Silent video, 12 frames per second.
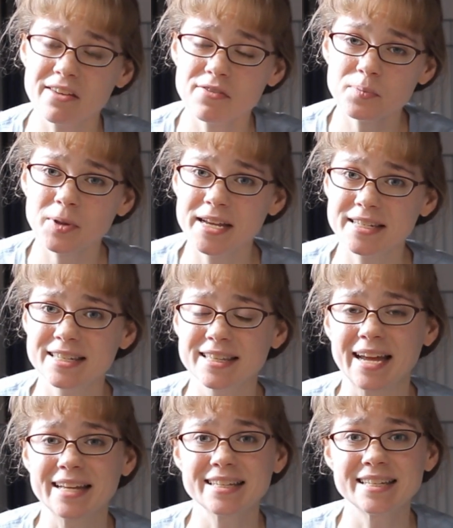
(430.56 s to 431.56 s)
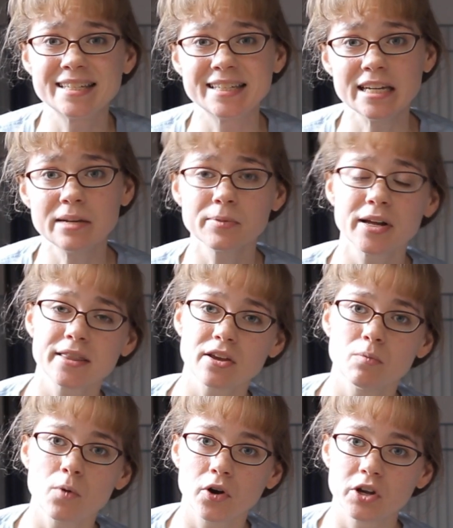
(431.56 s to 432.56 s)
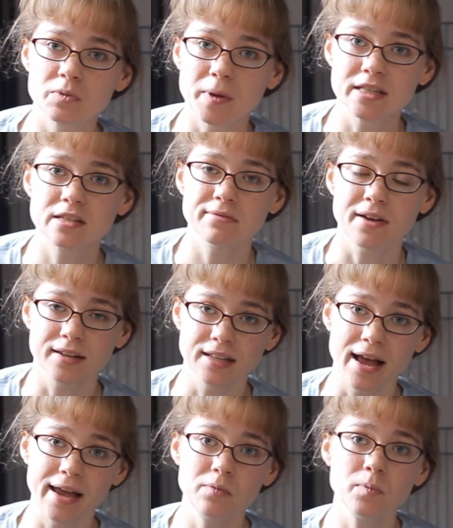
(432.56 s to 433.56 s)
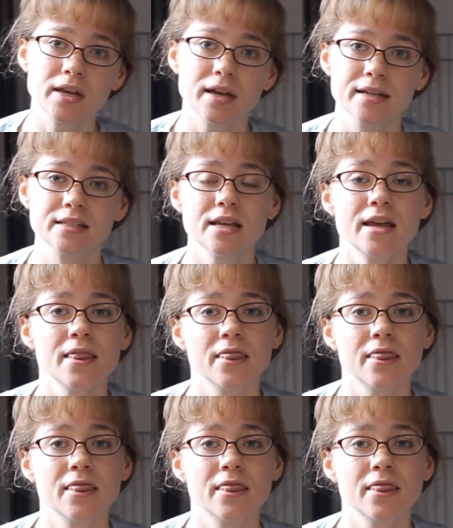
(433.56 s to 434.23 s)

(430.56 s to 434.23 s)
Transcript: Even places that seem like they're more expensive online because